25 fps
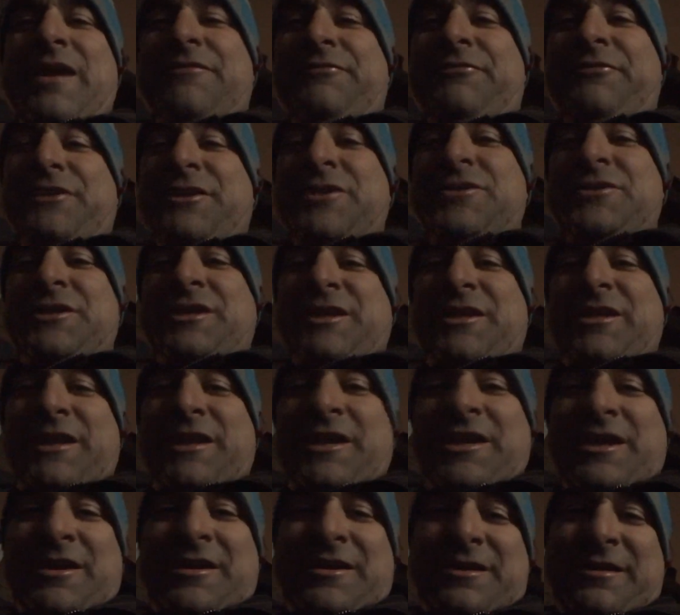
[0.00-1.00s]
in here?
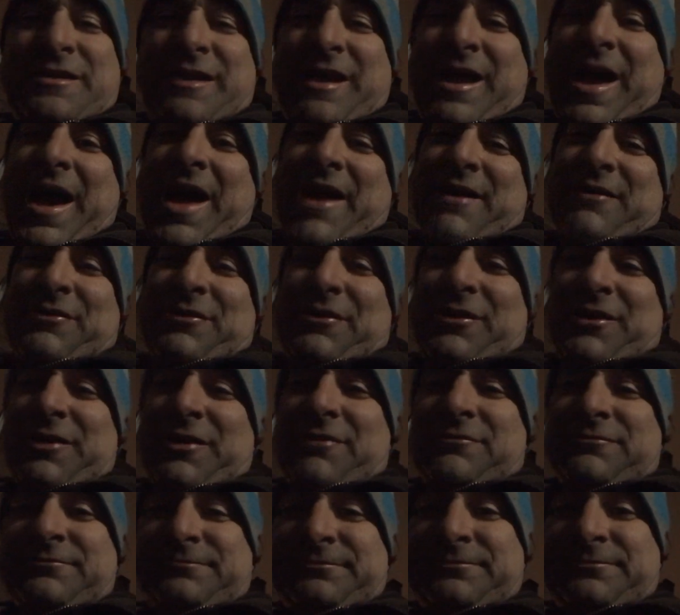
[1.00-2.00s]
I don't know.
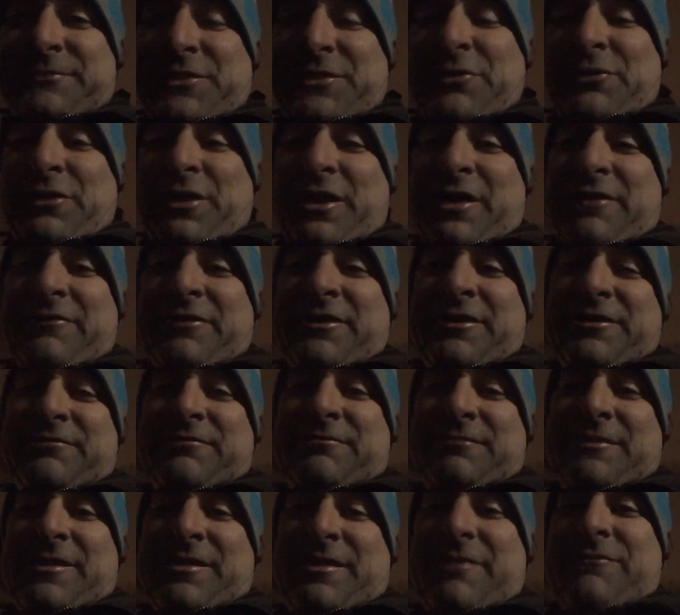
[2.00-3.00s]
You love it? Have
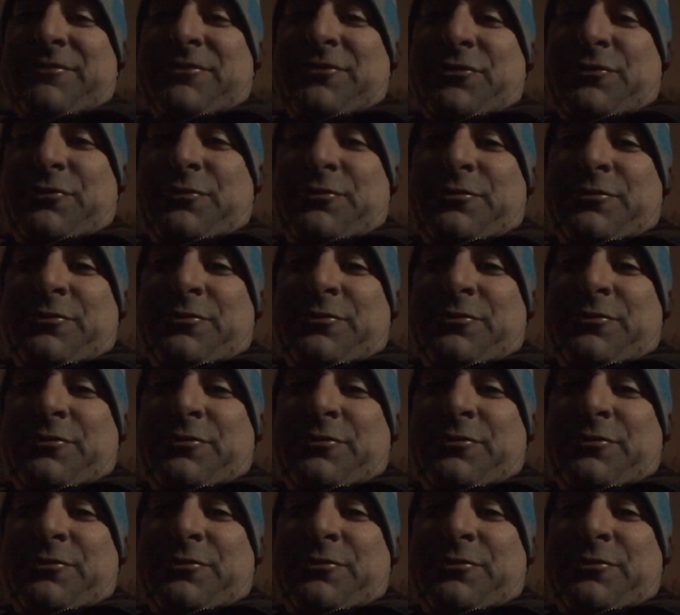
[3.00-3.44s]
you...